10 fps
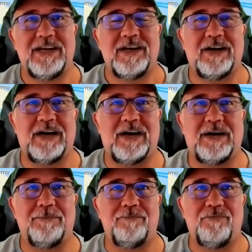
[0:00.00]

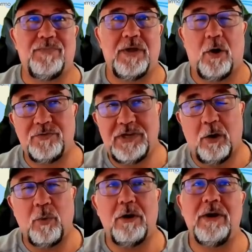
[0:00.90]
The hotel
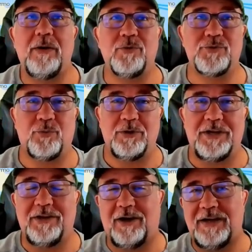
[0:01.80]
we were in was really
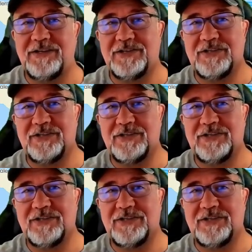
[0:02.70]
nice.